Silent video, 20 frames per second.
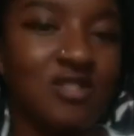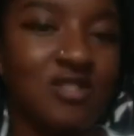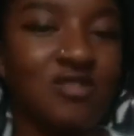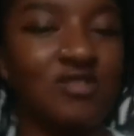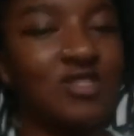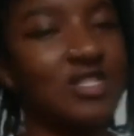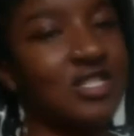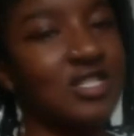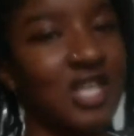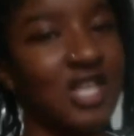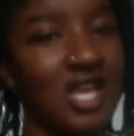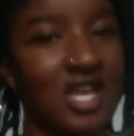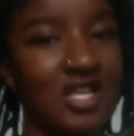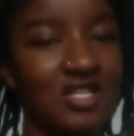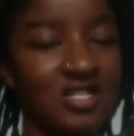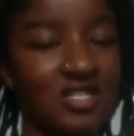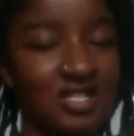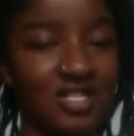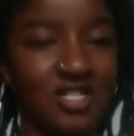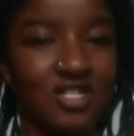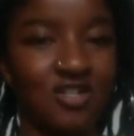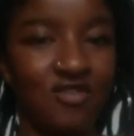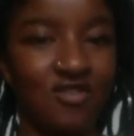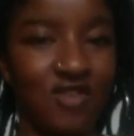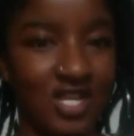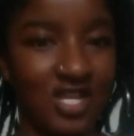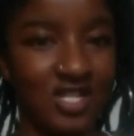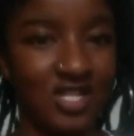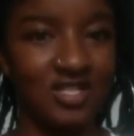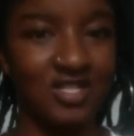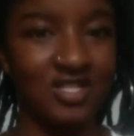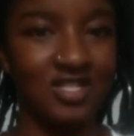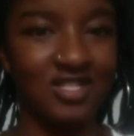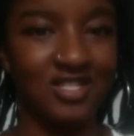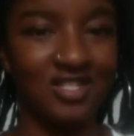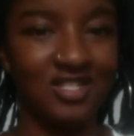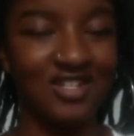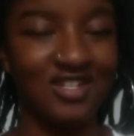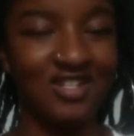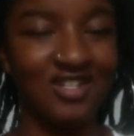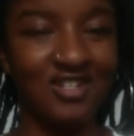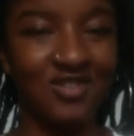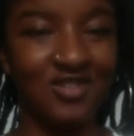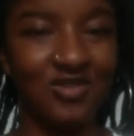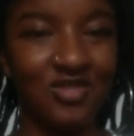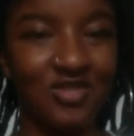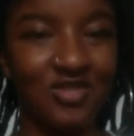or just ancient grains? The